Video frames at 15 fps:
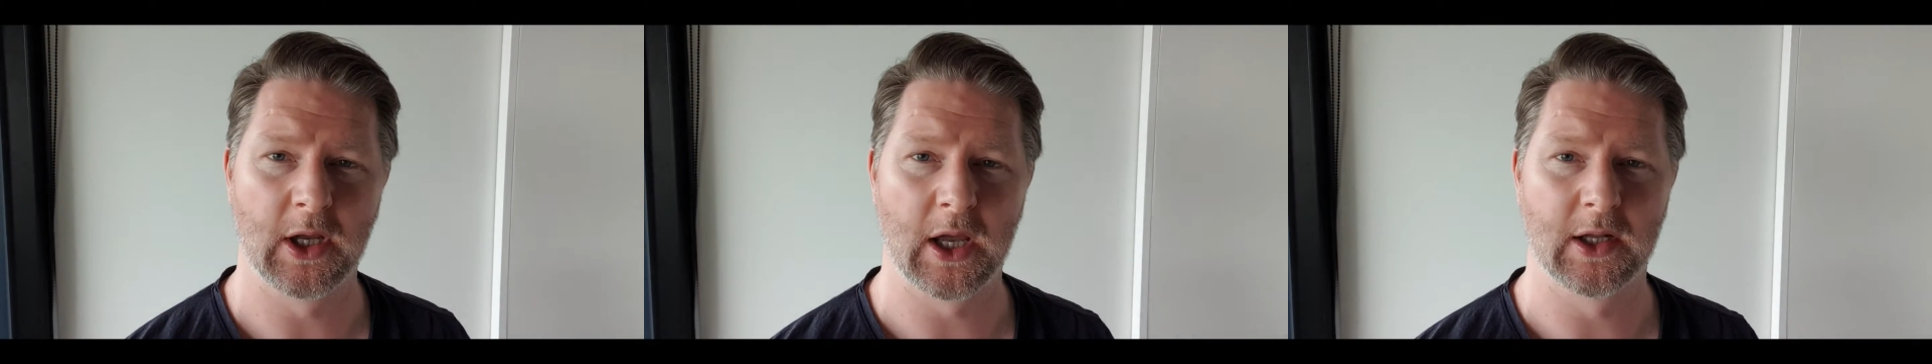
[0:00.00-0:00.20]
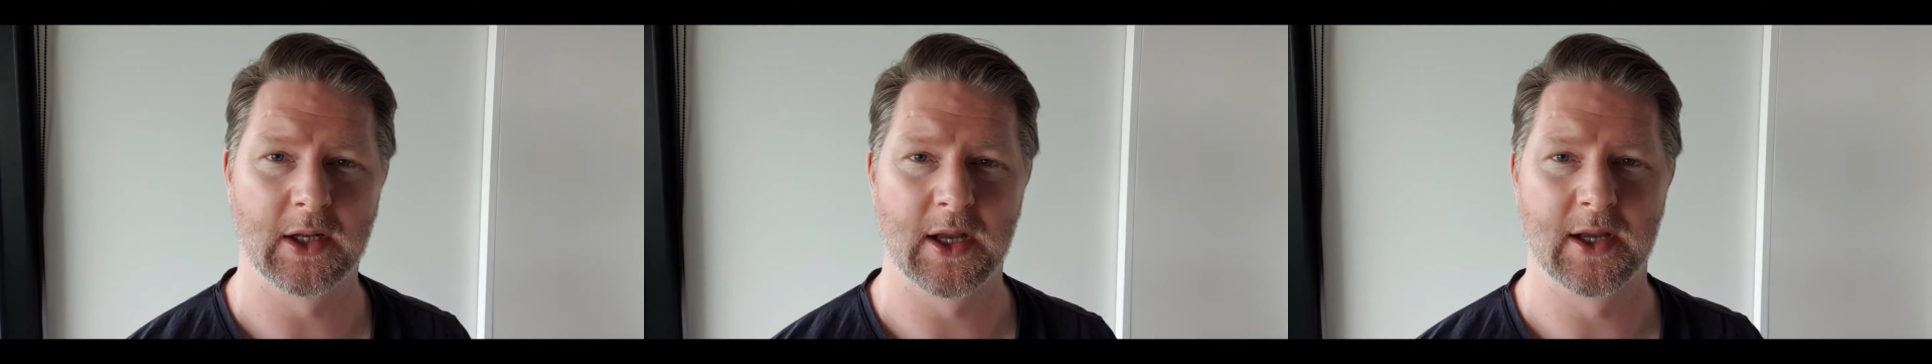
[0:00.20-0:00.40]

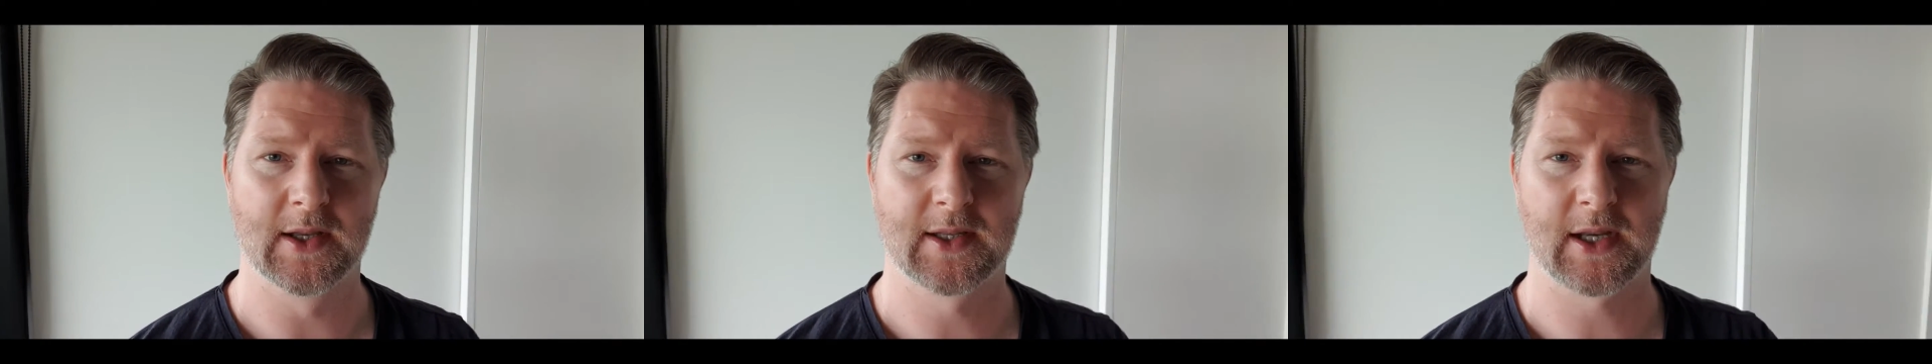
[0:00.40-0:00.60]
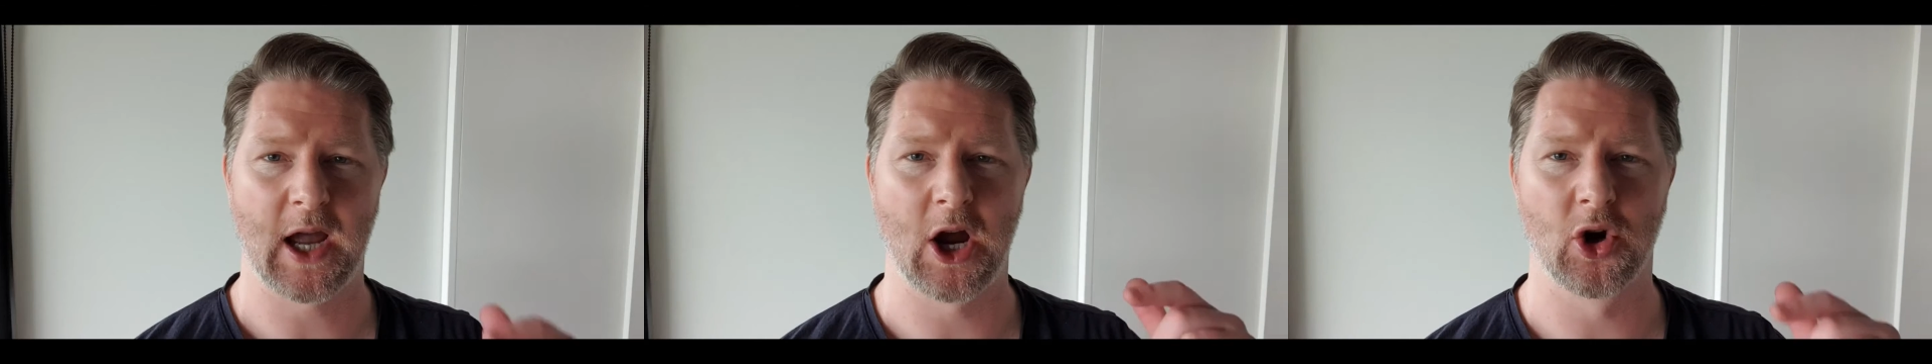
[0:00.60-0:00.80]
it
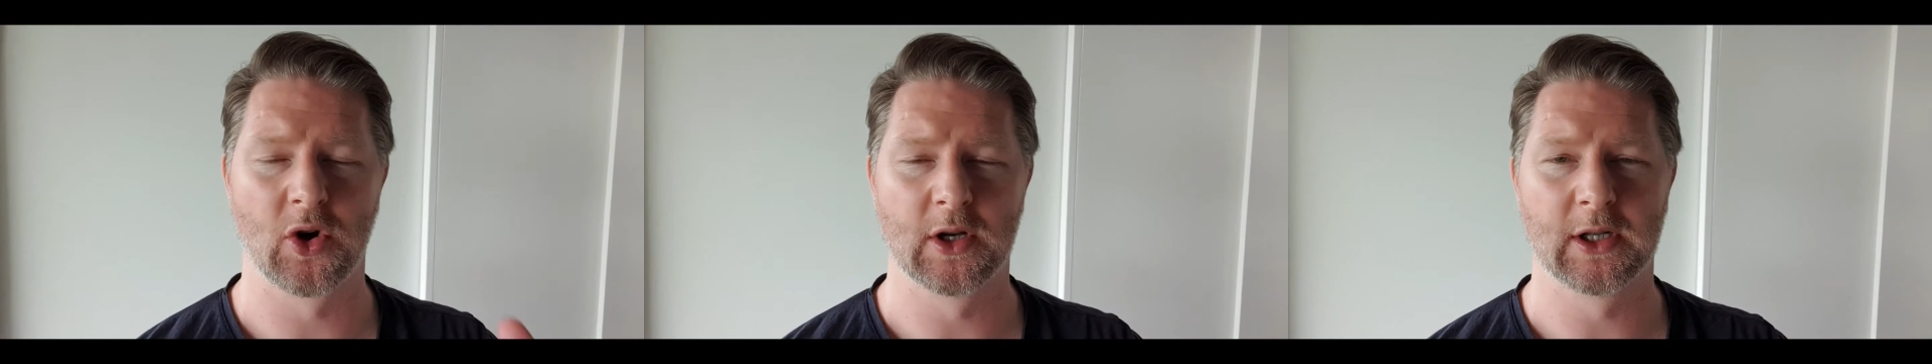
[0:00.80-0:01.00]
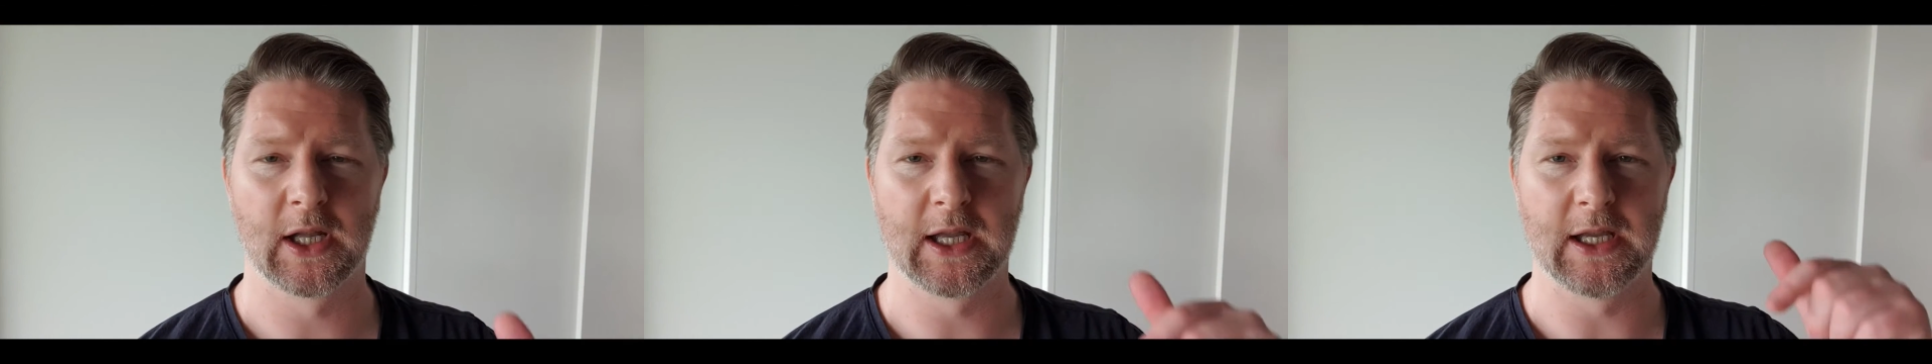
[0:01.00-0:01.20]
is
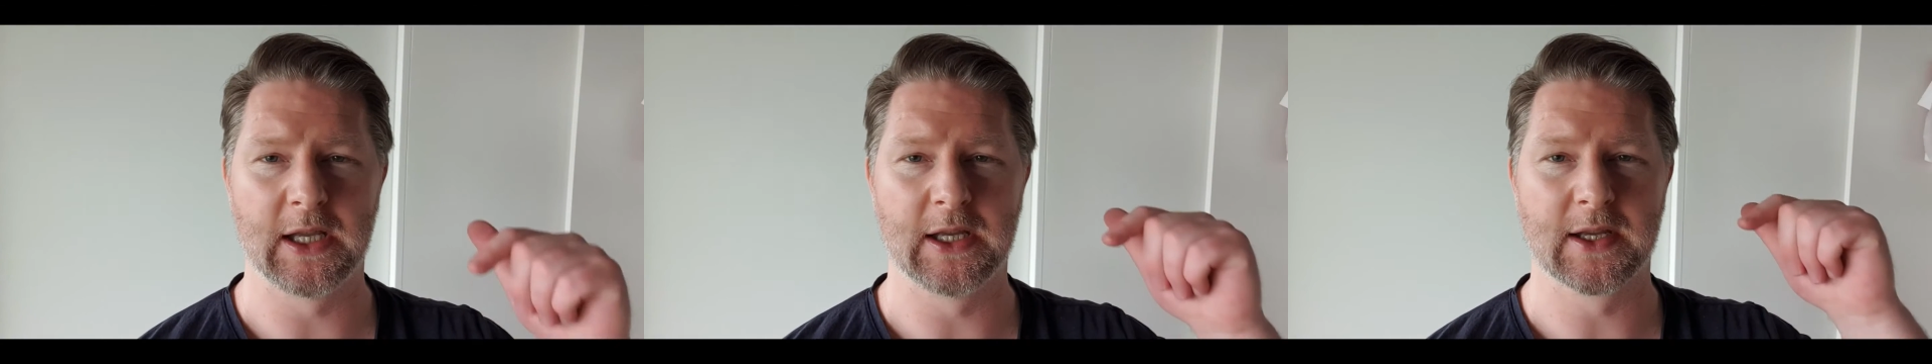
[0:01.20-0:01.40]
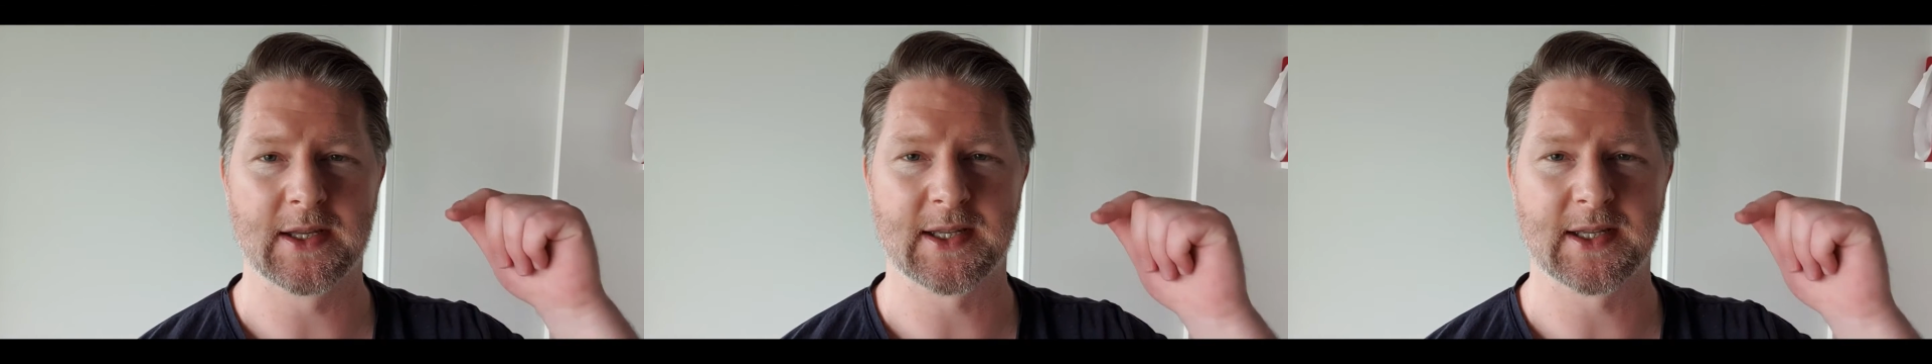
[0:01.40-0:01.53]
currently